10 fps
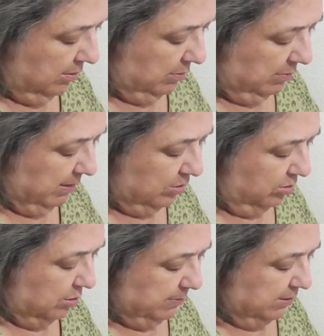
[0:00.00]
And make
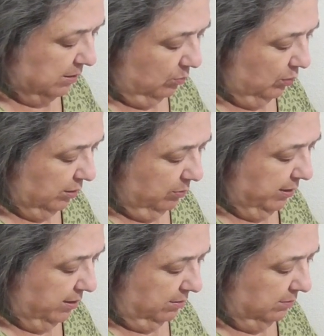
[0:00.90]
sure it's mixed up really
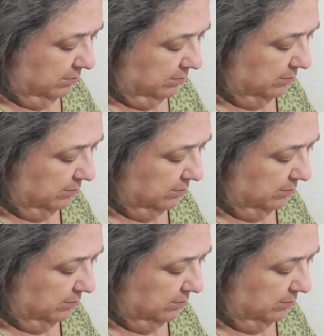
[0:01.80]
well.